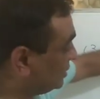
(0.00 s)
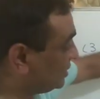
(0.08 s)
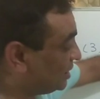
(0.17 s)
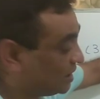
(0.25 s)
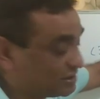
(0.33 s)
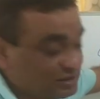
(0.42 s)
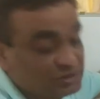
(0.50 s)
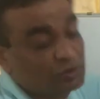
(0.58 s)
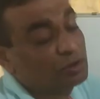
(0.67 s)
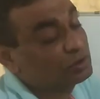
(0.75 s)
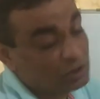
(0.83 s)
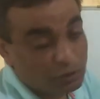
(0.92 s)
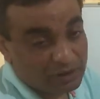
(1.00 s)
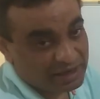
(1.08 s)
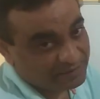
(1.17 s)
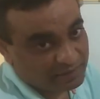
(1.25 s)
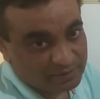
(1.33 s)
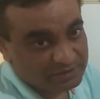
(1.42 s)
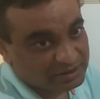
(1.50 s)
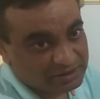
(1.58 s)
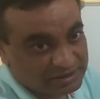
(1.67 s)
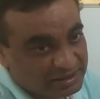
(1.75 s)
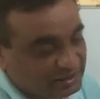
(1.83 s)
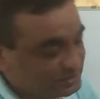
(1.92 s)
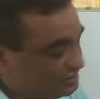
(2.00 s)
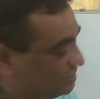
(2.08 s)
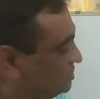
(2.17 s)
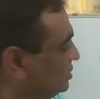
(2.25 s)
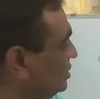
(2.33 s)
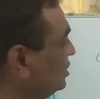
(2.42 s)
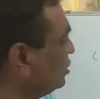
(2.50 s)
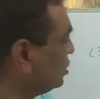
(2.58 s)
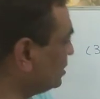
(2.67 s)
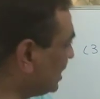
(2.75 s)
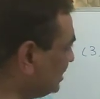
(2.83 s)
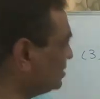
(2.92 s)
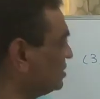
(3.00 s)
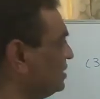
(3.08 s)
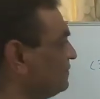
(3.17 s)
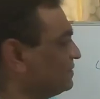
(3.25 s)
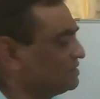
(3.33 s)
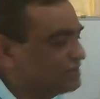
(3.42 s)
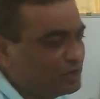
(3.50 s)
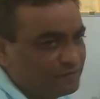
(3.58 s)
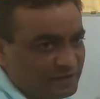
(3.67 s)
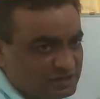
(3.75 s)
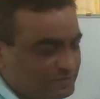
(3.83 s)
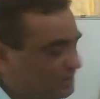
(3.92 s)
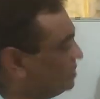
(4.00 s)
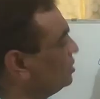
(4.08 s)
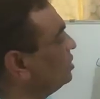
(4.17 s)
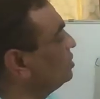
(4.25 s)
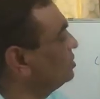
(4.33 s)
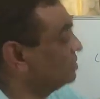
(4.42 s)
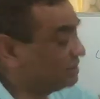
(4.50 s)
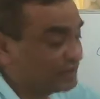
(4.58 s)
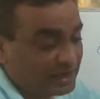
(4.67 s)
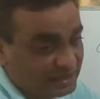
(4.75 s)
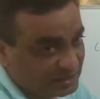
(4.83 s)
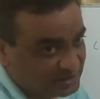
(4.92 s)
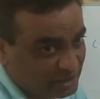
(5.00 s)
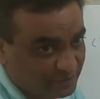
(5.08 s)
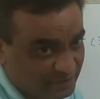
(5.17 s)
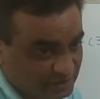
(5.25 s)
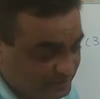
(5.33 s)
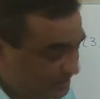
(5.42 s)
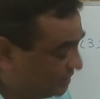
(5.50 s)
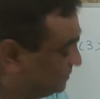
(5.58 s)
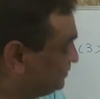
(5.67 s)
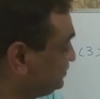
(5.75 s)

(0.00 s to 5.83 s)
real axis or the lower half of the real axis, or neither left hand side of S-plane or the right hand side of the S-plane.